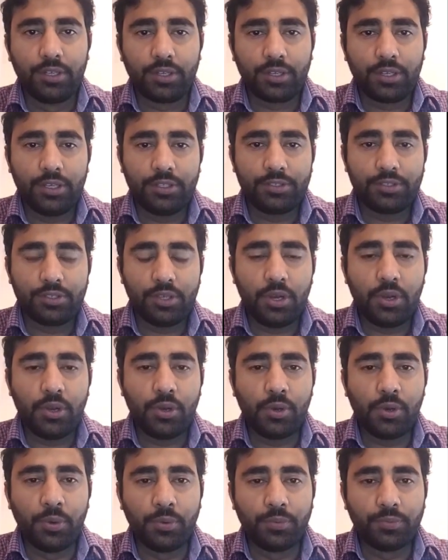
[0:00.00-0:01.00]
Okay,
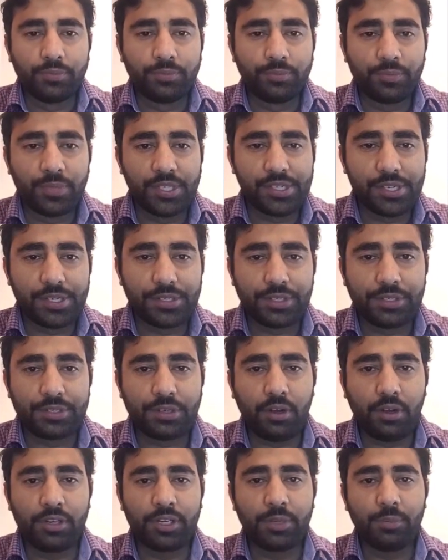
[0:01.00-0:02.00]
so, Rajesh, it
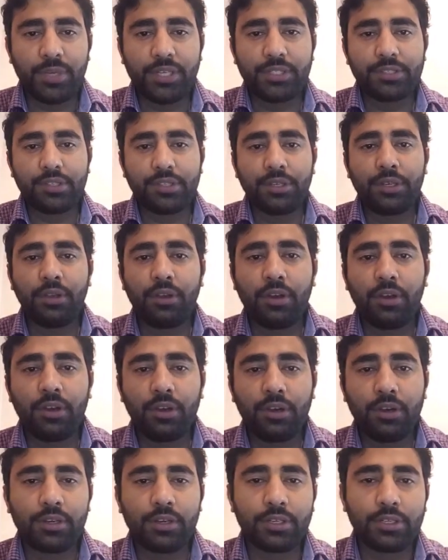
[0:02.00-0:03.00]
all depends on
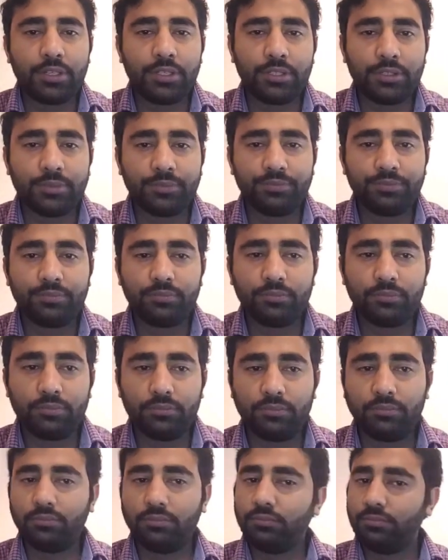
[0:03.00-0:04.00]
your uh,
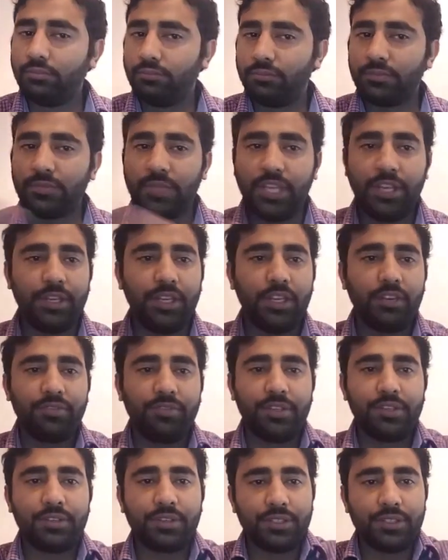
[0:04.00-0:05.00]
mm, area of
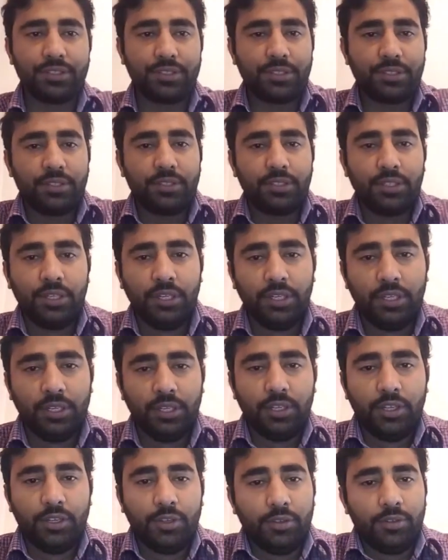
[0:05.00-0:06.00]
interest.
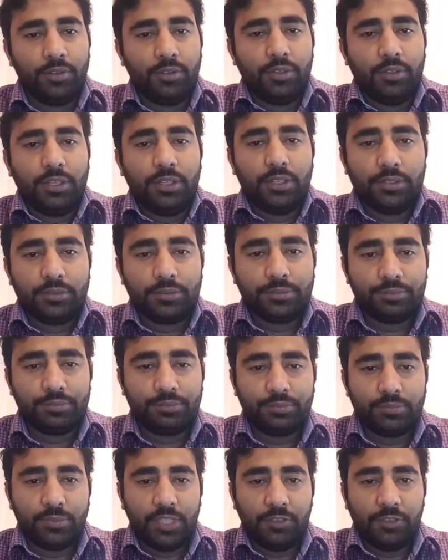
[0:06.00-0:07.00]
Um,
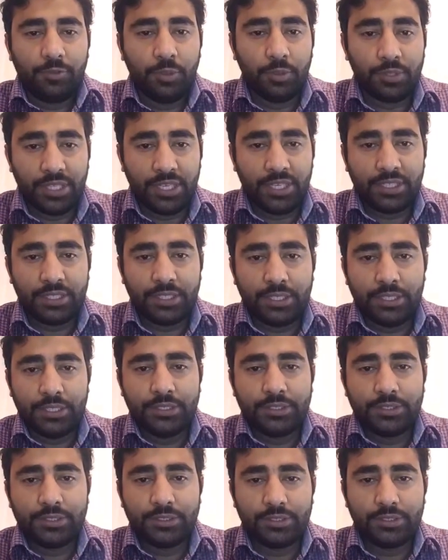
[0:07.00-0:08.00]
if you think
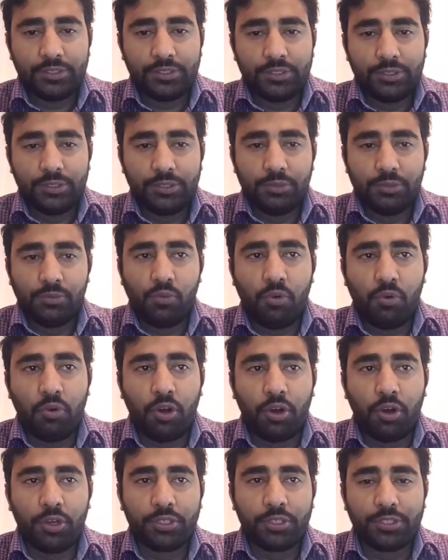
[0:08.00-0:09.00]
you
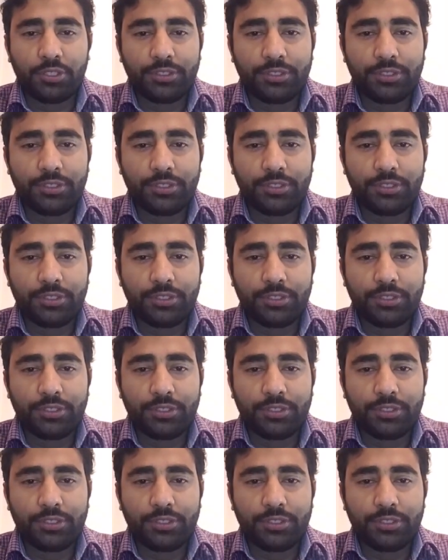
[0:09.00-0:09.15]
want